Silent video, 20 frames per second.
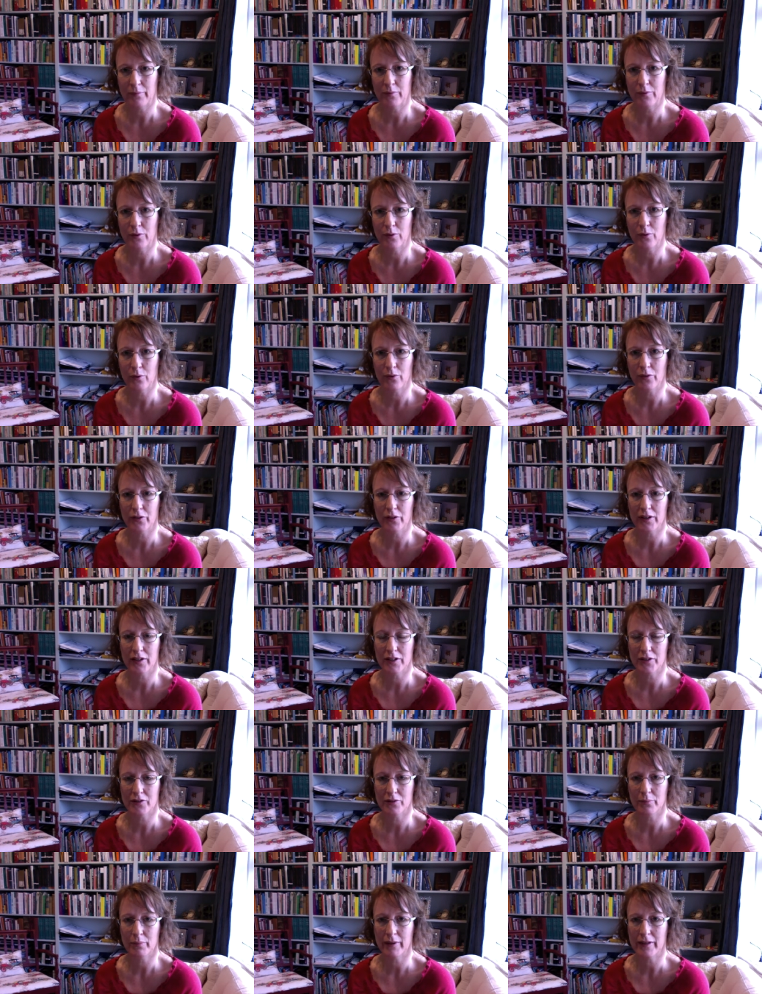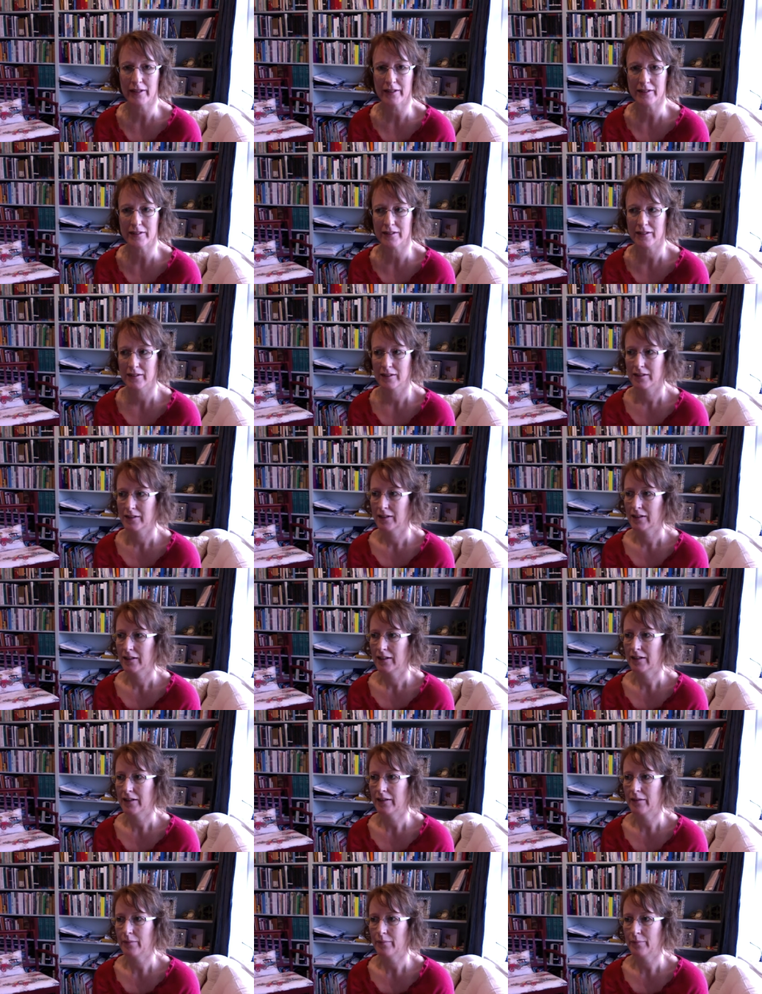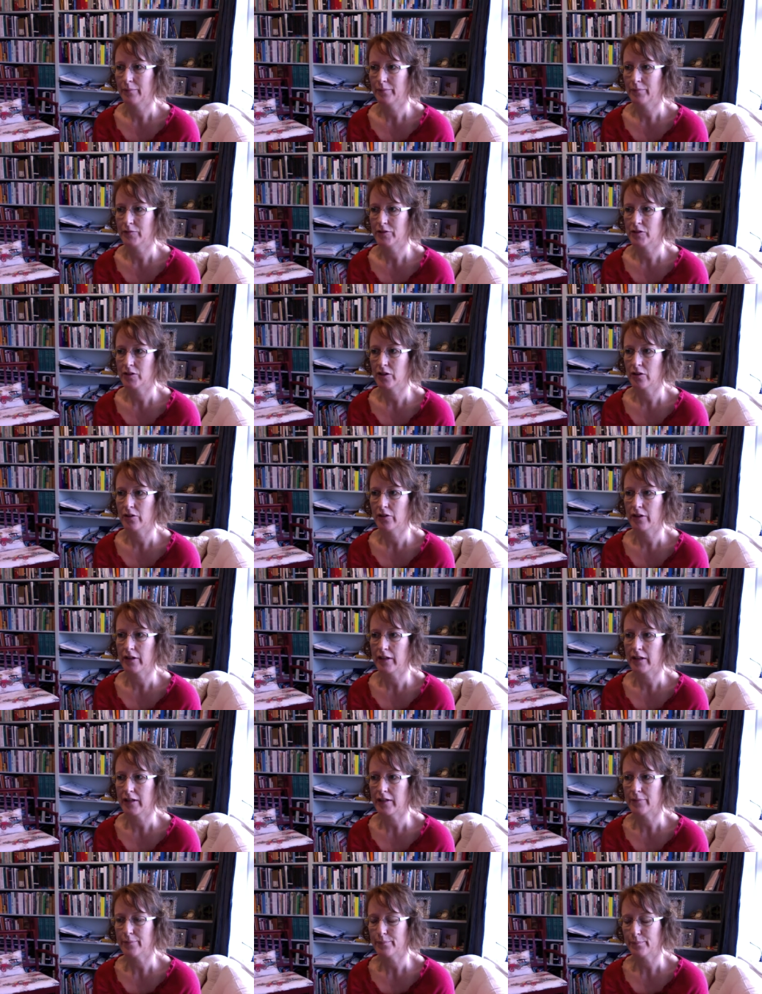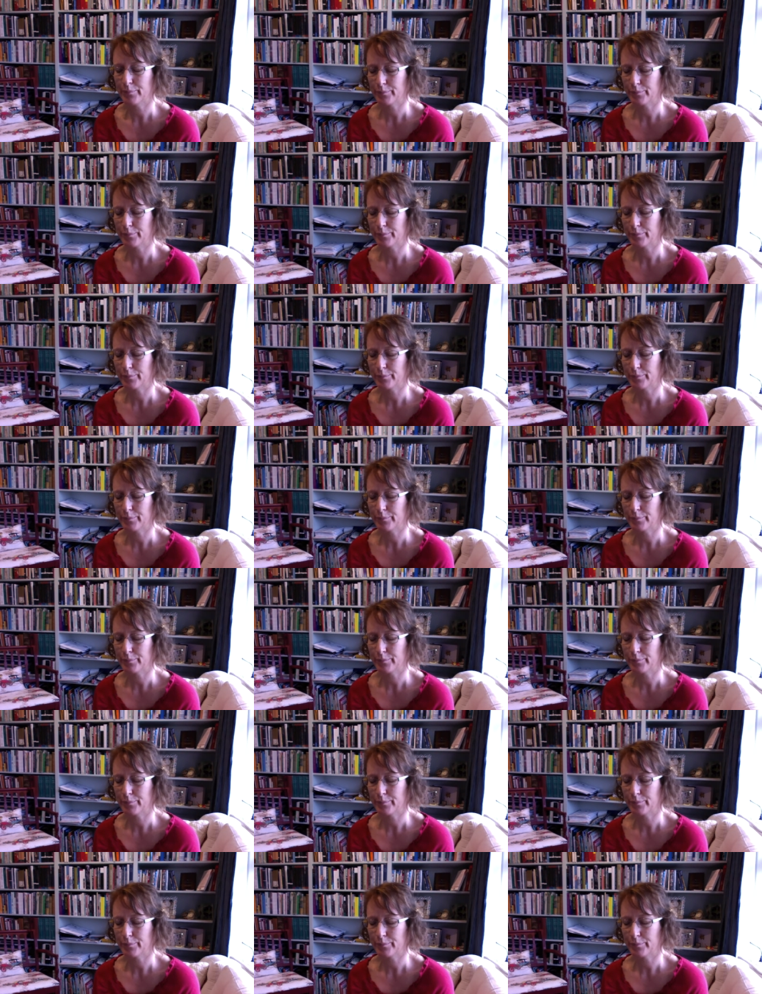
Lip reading: north a little bit to the